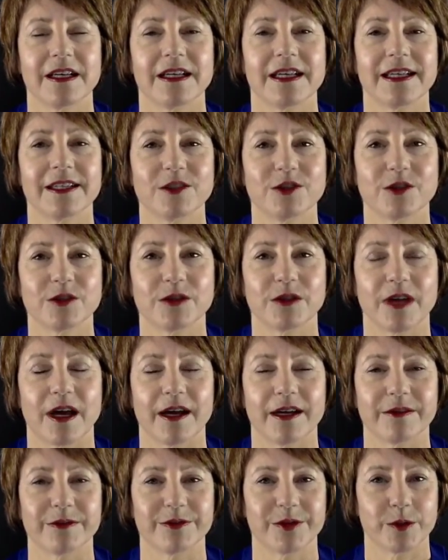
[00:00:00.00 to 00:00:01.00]
in your
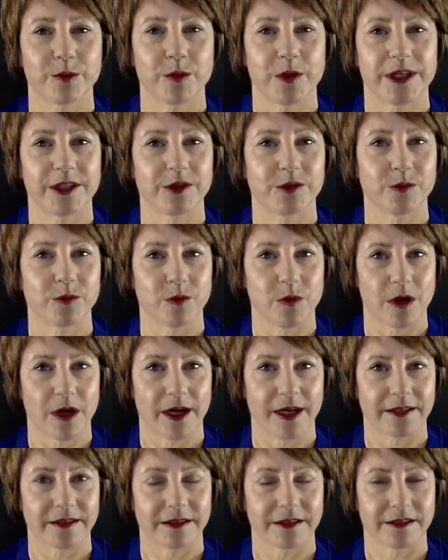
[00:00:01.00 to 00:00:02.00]
life for what you
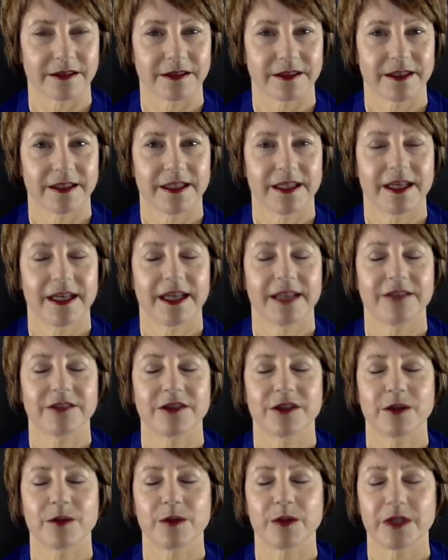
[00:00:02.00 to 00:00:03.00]
want. And
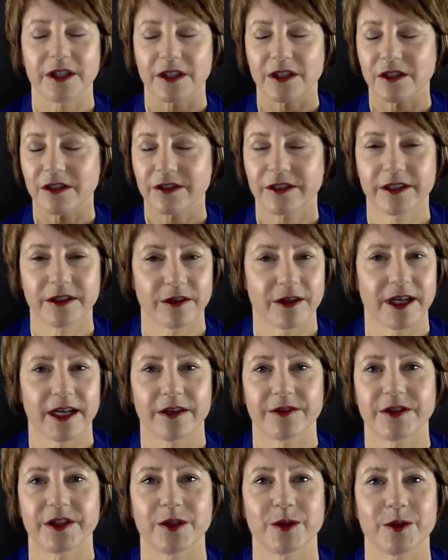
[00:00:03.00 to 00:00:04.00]
so we're going to clear
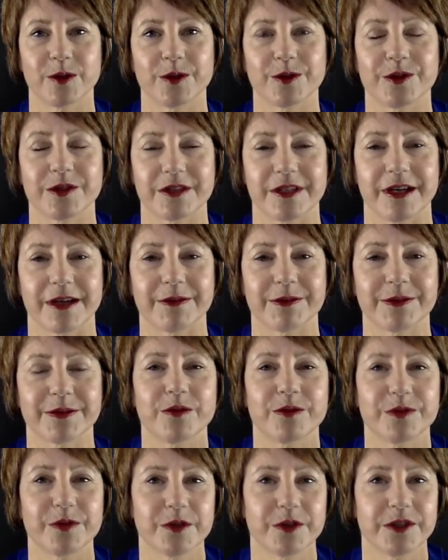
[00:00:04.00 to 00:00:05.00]
out the old stuff.
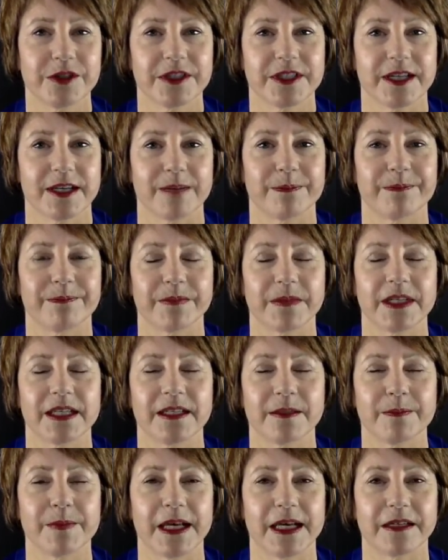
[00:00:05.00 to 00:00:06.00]
First step
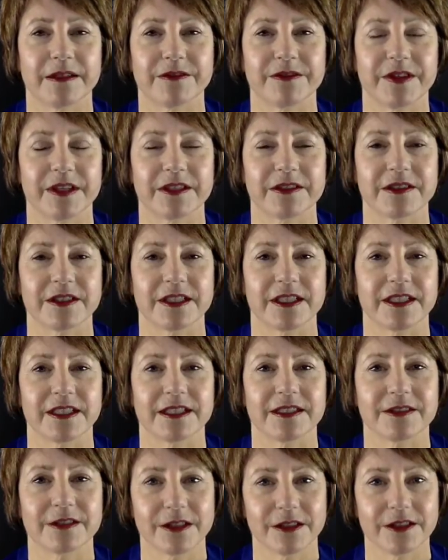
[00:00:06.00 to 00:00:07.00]
in manifesting
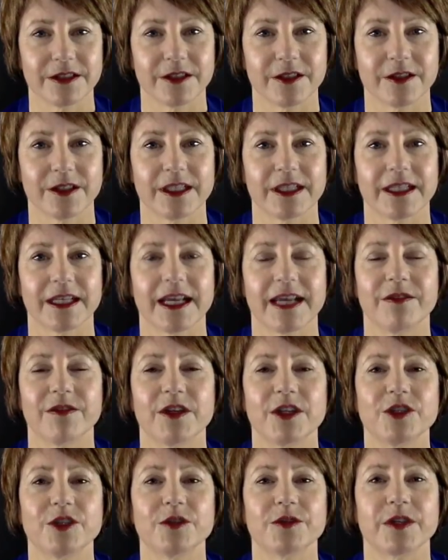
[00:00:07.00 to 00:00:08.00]
is clearing, and
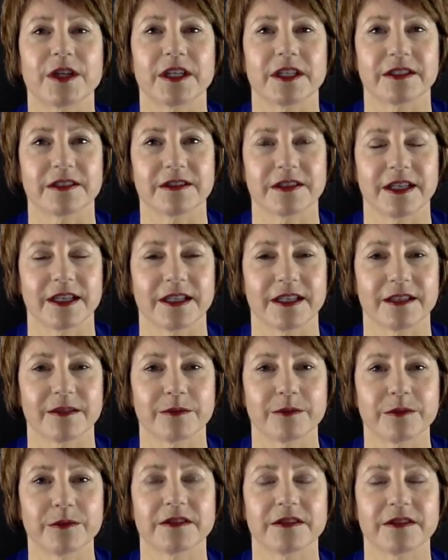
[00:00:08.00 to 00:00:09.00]
then you've got to set
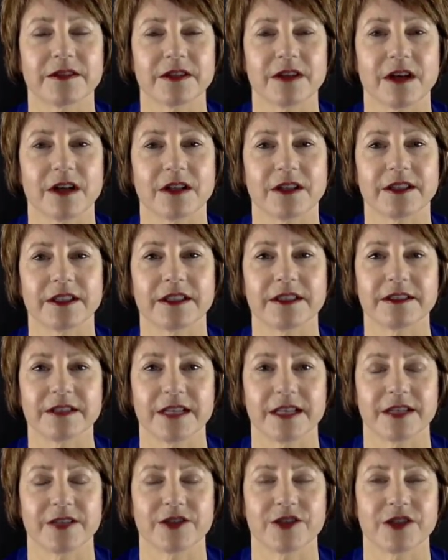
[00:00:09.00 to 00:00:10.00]
a solid
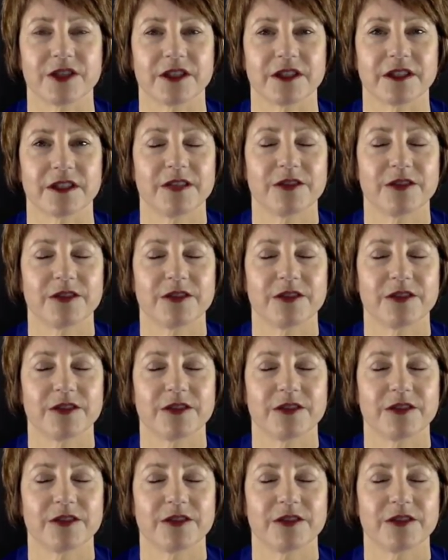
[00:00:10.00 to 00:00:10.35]
intention